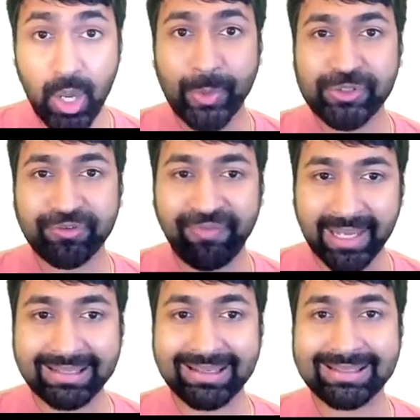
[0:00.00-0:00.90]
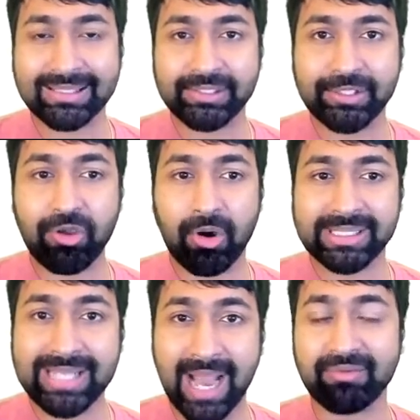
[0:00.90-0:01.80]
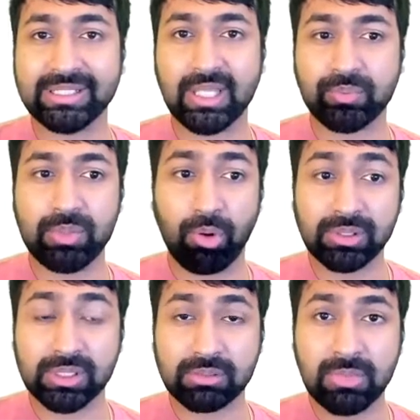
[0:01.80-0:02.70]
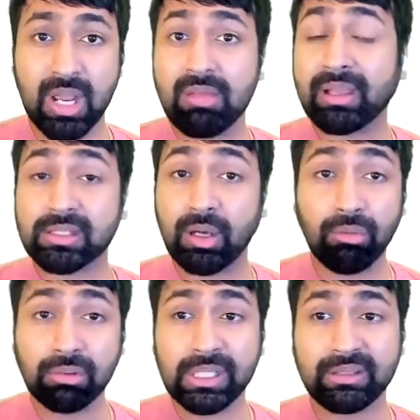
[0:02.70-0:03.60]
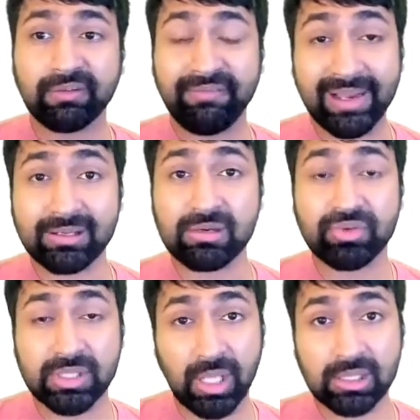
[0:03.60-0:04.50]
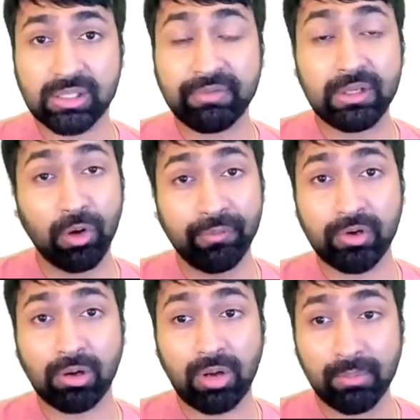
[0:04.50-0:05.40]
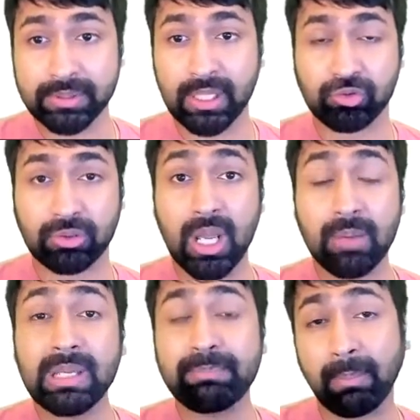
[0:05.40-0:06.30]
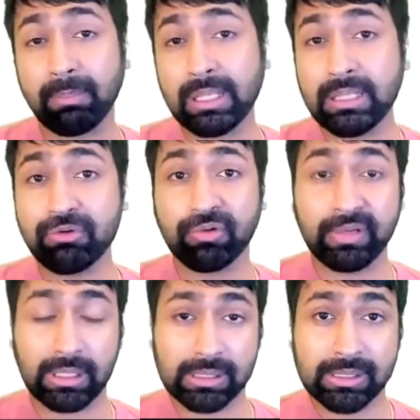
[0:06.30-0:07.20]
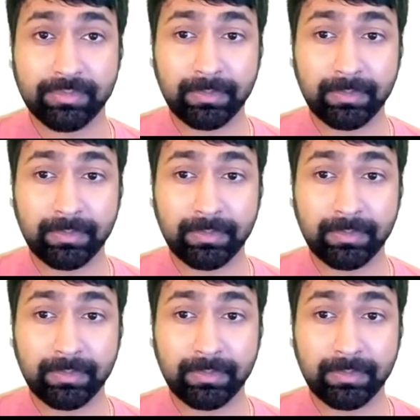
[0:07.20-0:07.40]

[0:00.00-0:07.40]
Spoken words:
which violates the security guarantee that we wanted, that only the final result of the overall computation be publicly revealed.